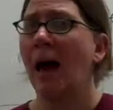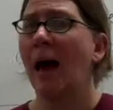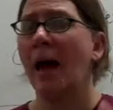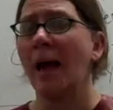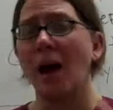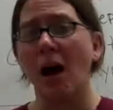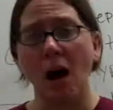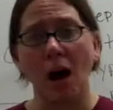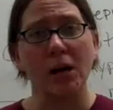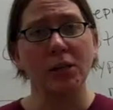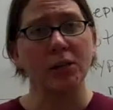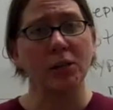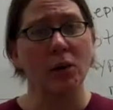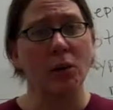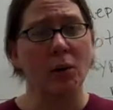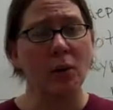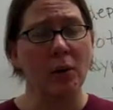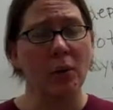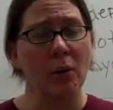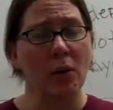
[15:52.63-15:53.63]
I
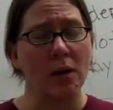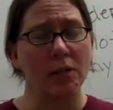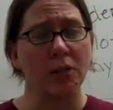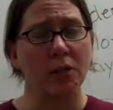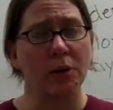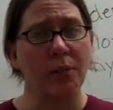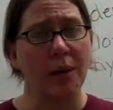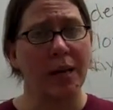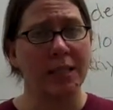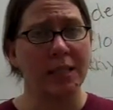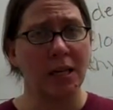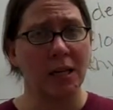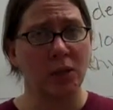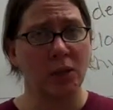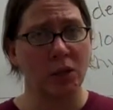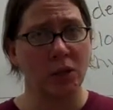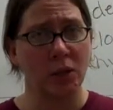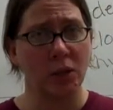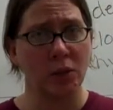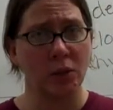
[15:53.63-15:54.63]
also want you to pay
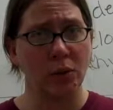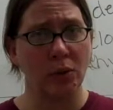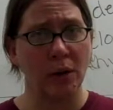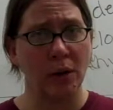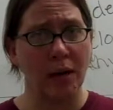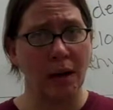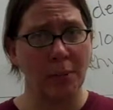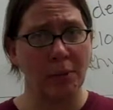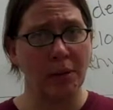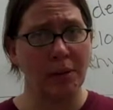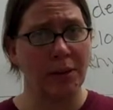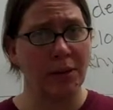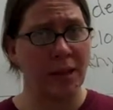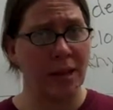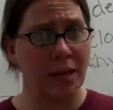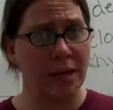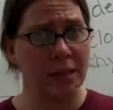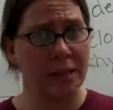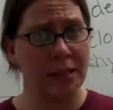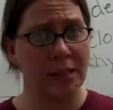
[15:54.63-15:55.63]
attention to a couple of
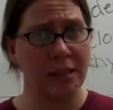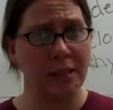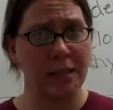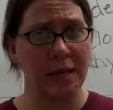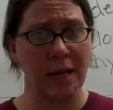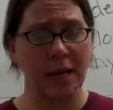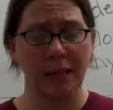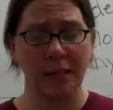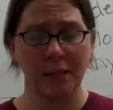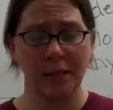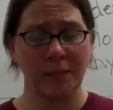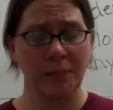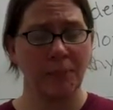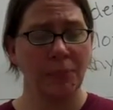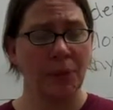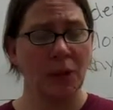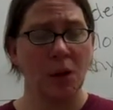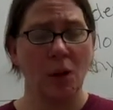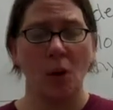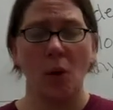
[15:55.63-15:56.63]
things in the text.
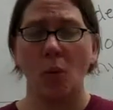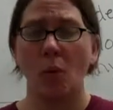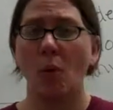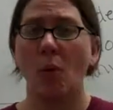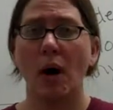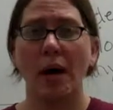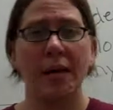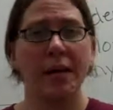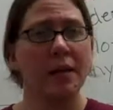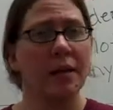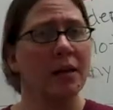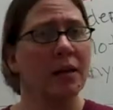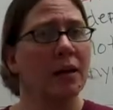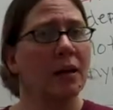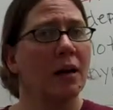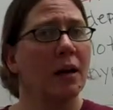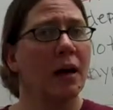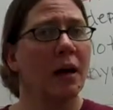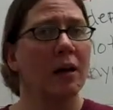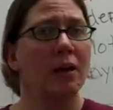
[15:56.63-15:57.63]
One,
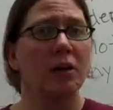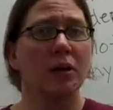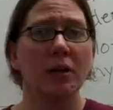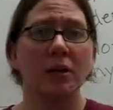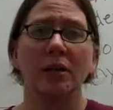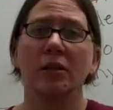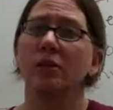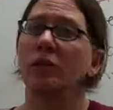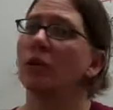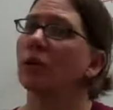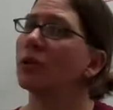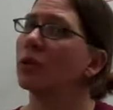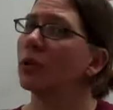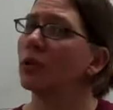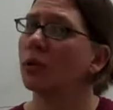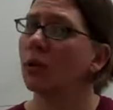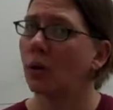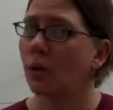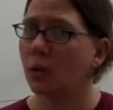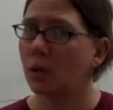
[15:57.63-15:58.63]
look at the
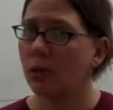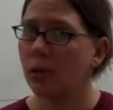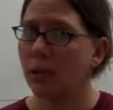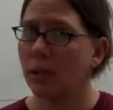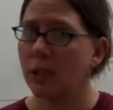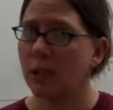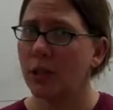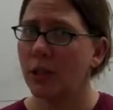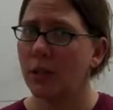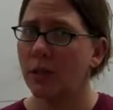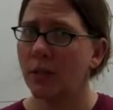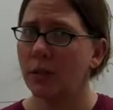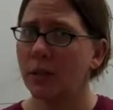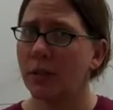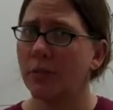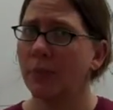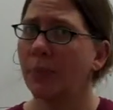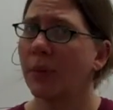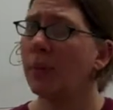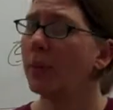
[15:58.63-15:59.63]
social cultural
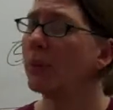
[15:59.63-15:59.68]
issues.